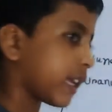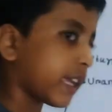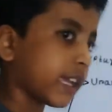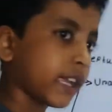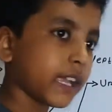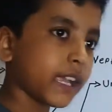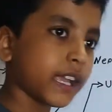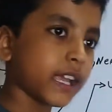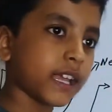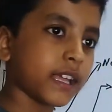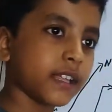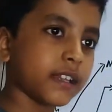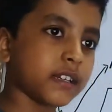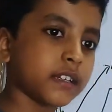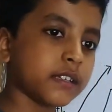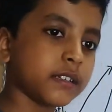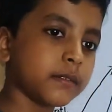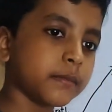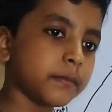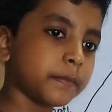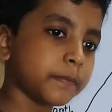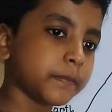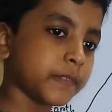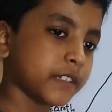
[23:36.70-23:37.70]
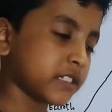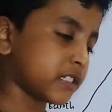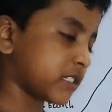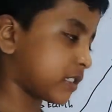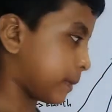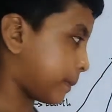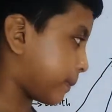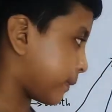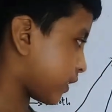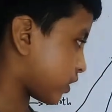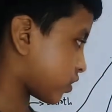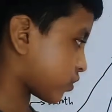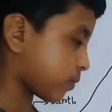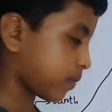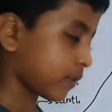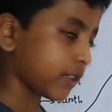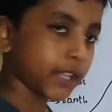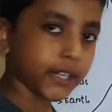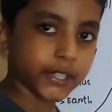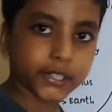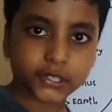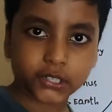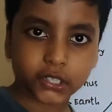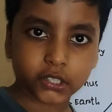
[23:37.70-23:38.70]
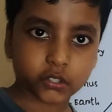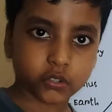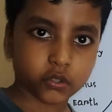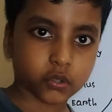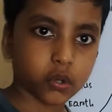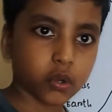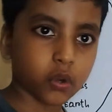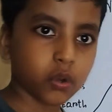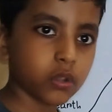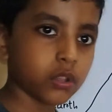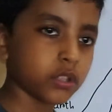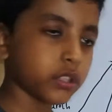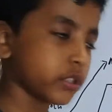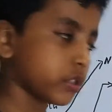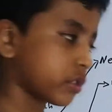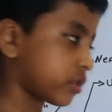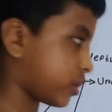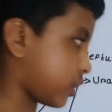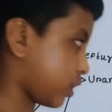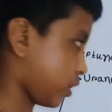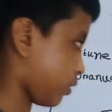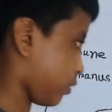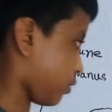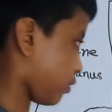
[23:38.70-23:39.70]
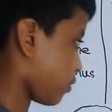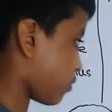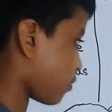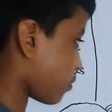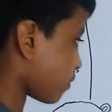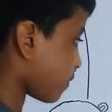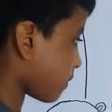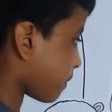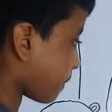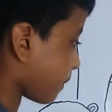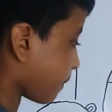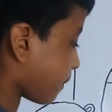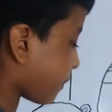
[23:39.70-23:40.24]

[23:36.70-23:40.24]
And it's the biggest planet, I told you.